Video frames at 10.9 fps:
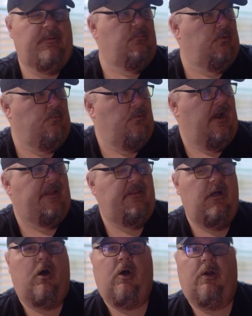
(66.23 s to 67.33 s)
I mean, we're right in
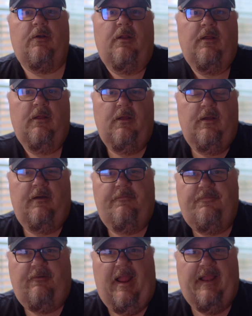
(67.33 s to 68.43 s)
the heart of
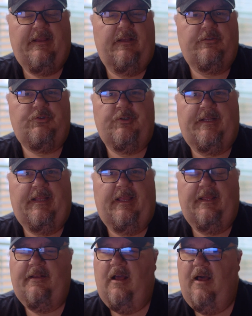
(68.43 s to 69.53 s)
frack country,
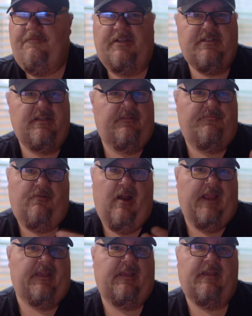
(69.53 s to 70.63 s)
and obviously
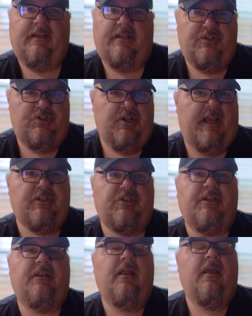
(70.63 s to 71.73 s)
fracking and
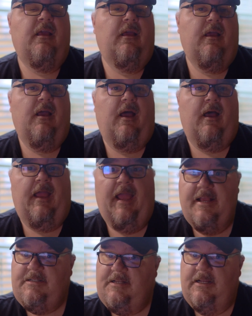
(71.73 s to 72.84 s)
injection
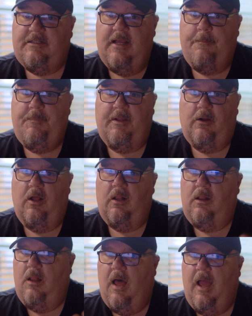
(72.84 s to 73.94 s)
has ticked up here a
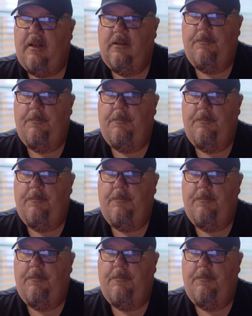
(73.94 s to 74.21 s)
lot in the